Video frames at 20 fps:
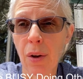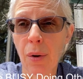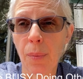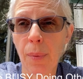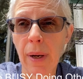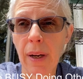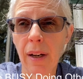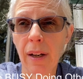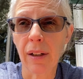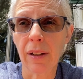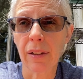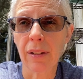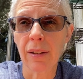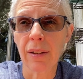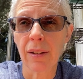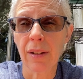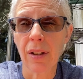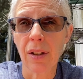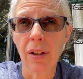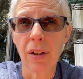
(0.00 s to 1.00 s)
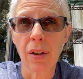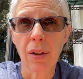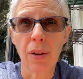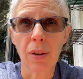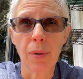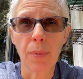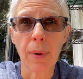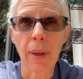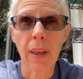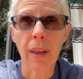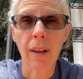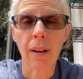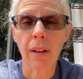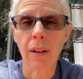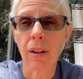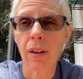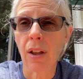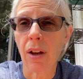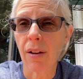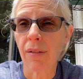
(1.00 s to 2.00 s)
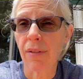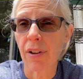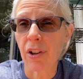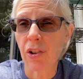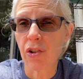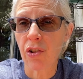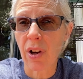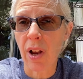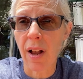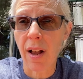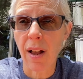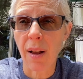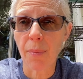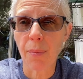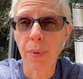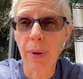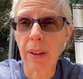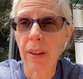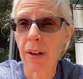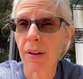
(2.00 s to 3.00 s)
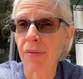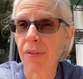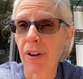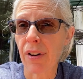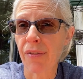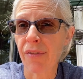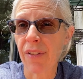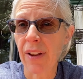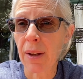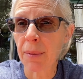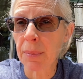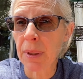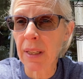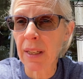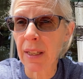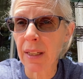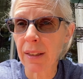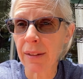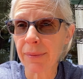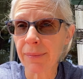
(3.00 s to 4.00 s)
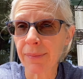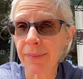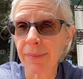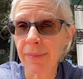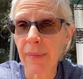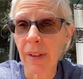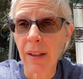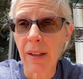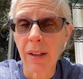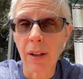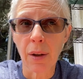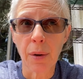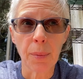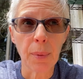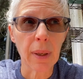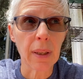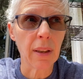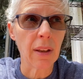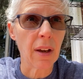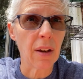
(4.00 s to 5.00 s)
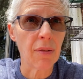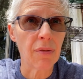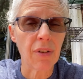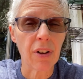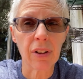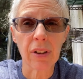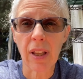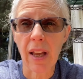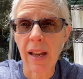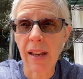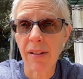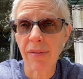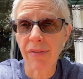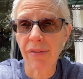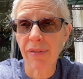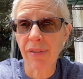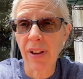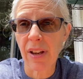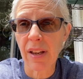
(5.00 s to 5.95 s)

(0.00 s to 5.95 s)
where we love our job, we love our family, we love our life,